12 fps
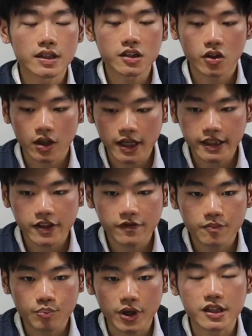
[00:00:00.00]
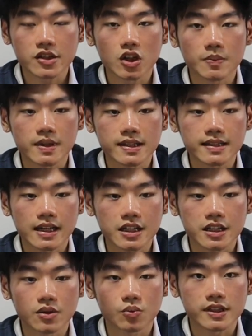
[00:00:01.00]
this collective brainstorming
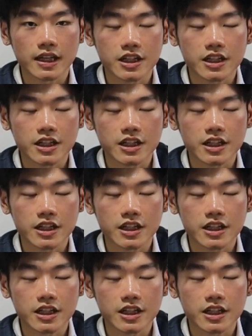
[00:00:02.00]
session was